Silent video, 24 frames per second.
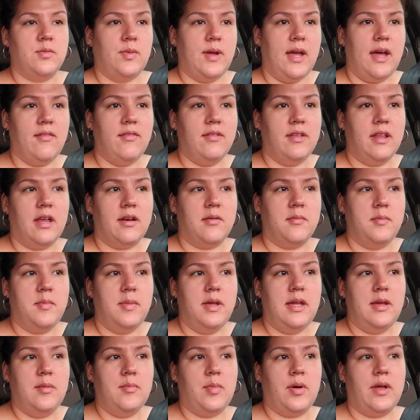and we have a lot of
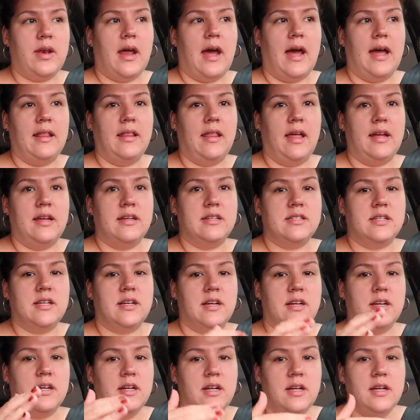meat, but I like
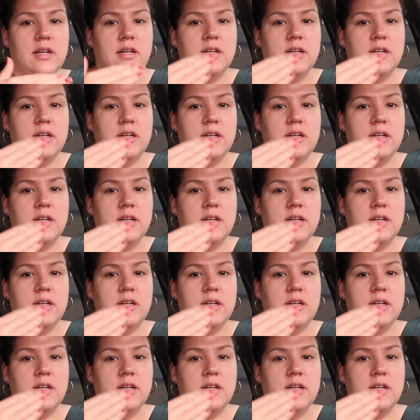to,